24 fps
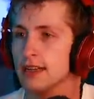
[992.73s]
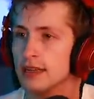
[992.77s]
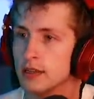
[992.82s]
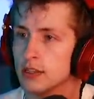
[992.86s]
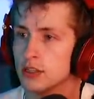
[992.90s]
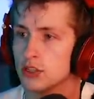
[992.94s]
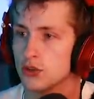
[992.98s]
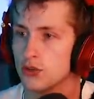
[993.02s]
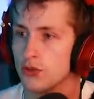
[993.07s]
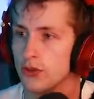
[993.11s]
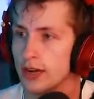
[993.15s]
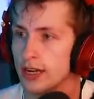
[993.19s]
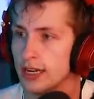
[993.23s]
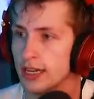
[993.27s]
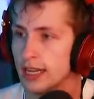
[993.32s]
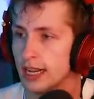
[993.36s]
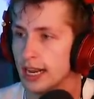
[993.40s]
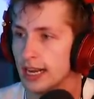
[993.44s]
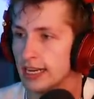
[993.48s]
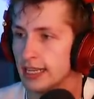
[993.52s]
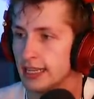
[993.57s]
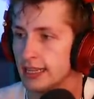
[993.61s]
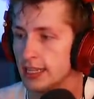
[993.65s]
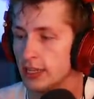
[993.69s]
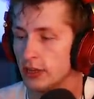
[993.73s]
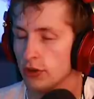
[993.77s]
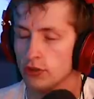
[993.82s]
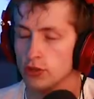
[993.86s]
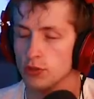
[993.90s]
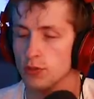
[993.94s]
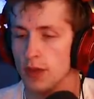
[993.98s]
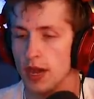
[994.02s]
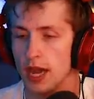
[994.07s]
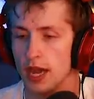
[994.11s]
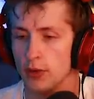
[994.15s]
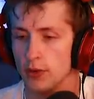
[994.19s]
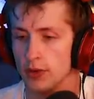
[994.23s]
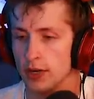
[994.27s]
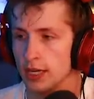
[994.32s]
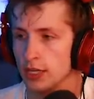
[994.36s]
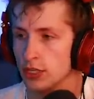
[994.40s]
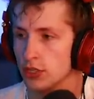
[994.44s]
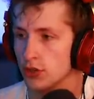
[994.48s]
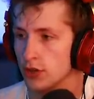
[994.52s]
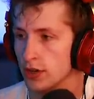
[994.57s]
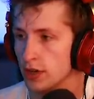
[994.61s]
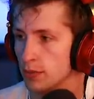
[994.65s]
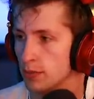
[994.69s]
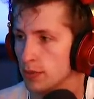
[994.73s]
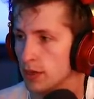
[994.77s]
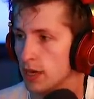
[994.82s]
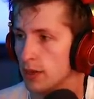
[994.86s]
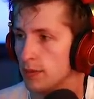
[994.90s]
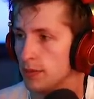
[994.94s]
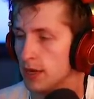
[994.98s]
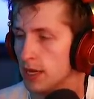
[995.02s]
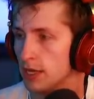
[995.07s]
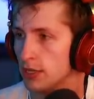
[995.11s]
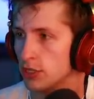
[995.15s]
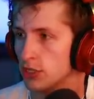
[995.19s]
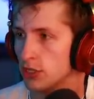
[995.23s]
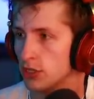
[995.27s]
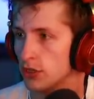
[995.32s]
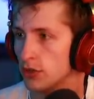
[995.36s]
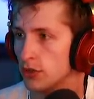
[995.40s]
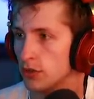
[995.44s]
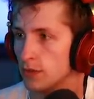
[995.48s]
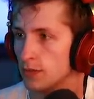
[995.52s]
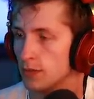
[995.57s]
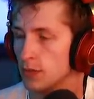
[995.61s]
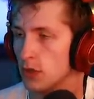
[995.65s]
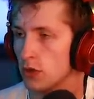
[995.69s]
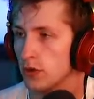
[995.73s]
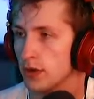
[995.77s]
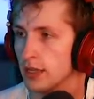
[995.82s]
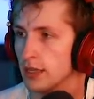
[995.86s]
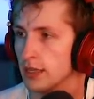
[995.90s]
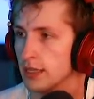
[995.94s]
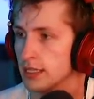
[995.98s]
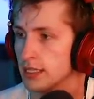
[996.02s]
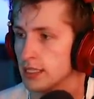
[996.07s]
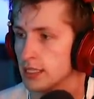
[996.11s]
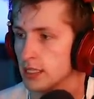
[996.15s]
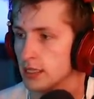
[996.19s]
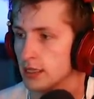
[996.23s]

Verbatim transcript: training anything goes by when I train, but I'm not sure. Okay, let's